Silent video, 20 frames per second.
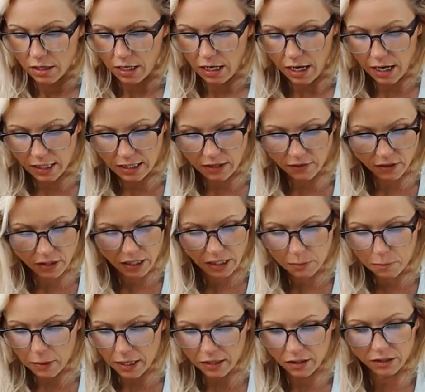I definitely
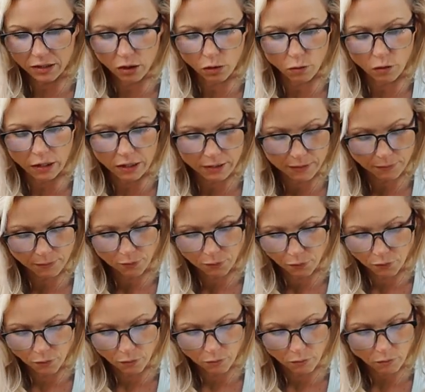depend on the Lord.
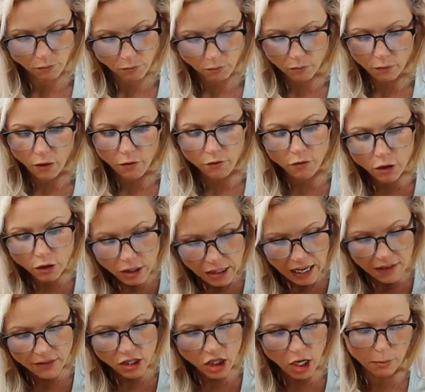Verse
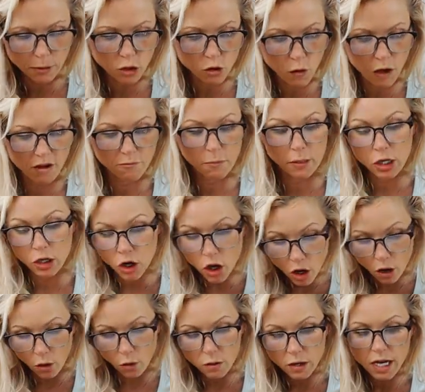7, chapter 12. But
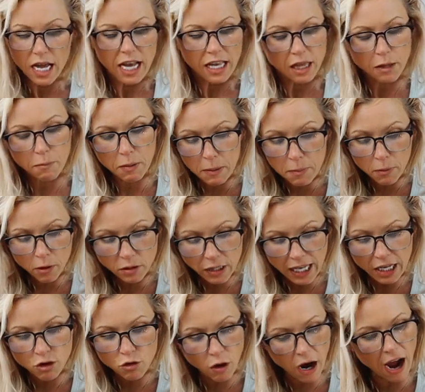no, the people are
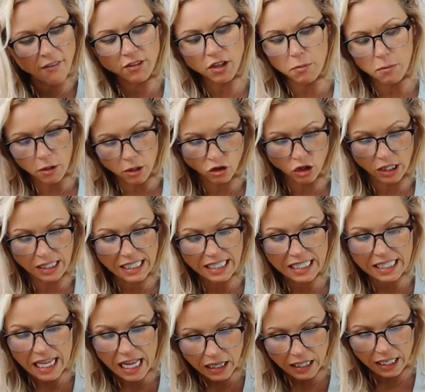like crafty merchants
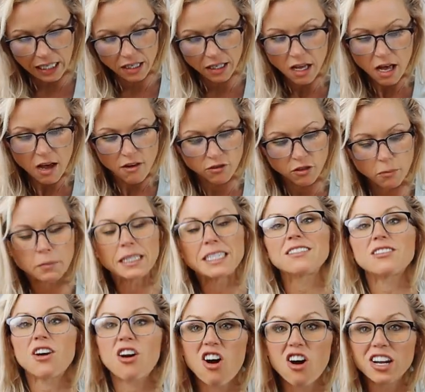selling from
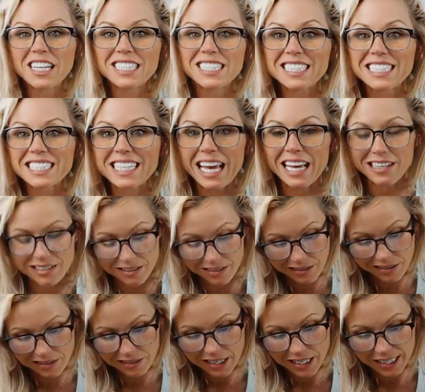dishonest
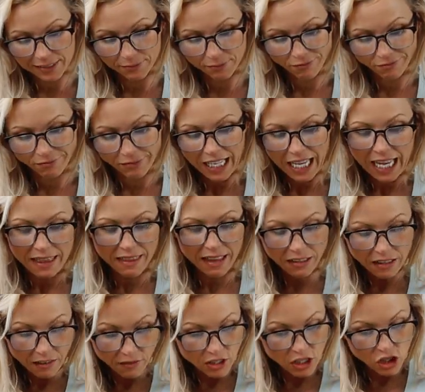scales.
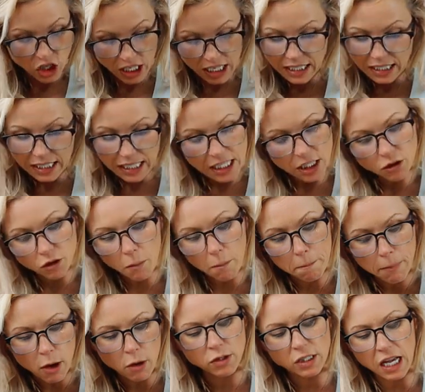They love to cheat.
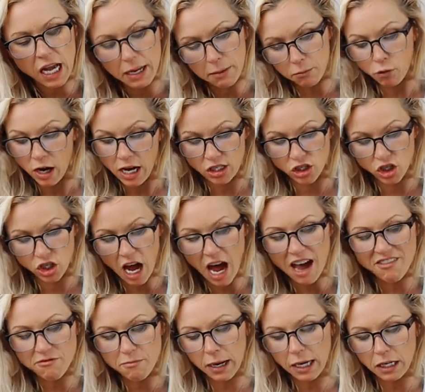Israel boasts, I am rich.
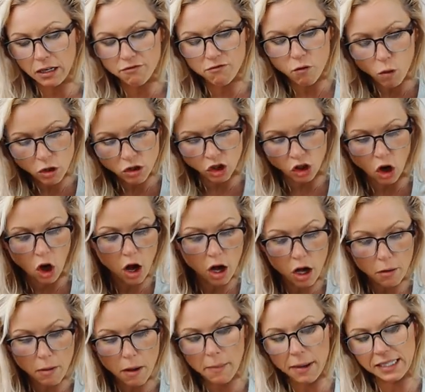I've made a fortune
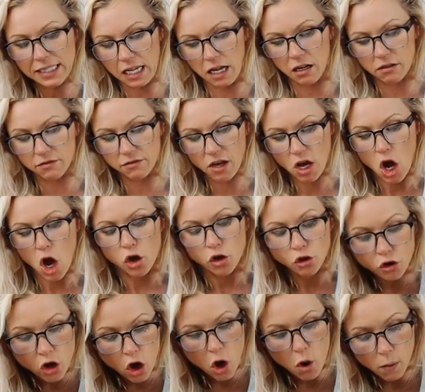all by myself.
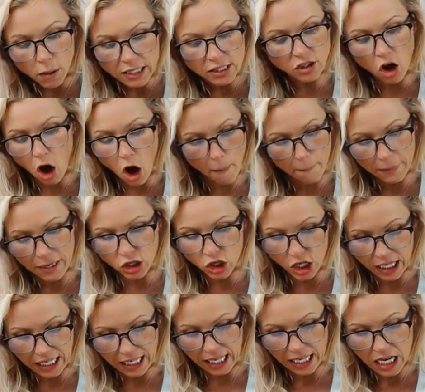No one has caught me
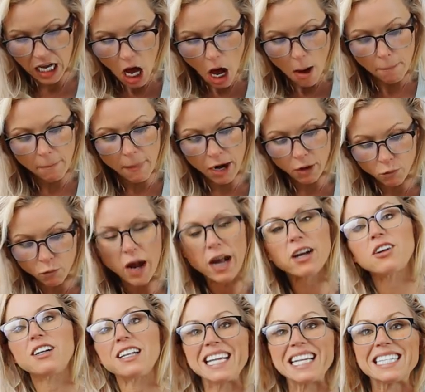cheating. My
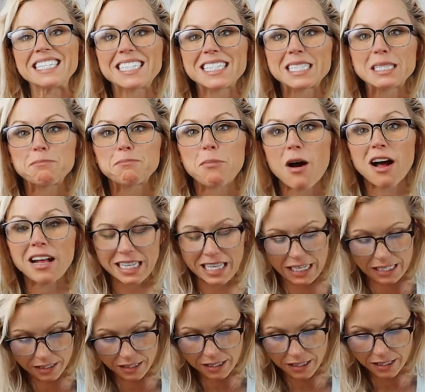record is
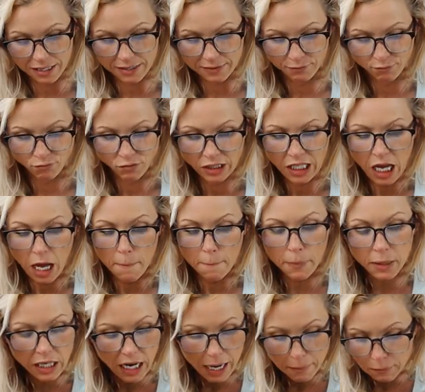spotless.
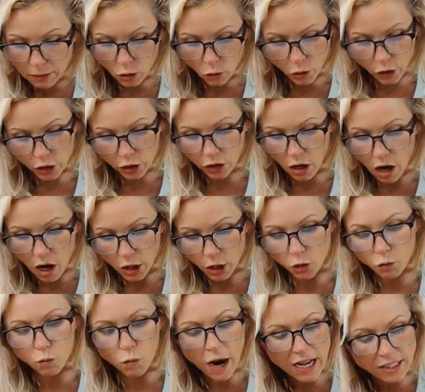But I am the Lord your God
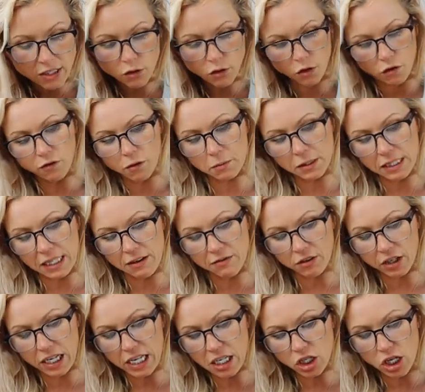who rescued you from
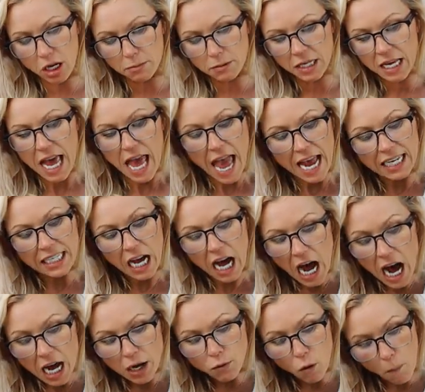slavery in Egypt, and
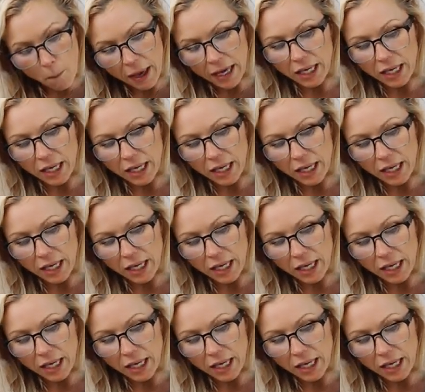I will